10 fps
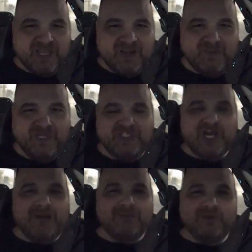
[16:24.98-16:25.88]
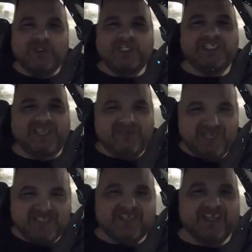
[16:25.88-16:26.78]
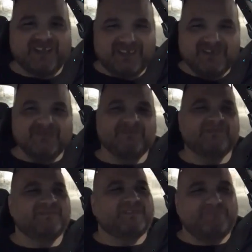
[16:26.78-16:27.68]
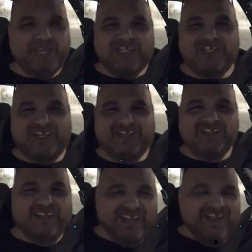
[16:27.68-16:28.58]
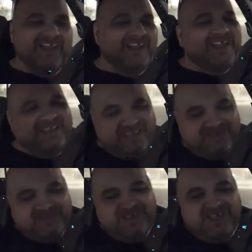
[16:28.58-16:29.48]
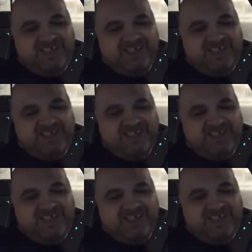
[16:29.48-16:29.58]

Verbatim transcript: where John Belushi is giving this like speech, and uh, yeah.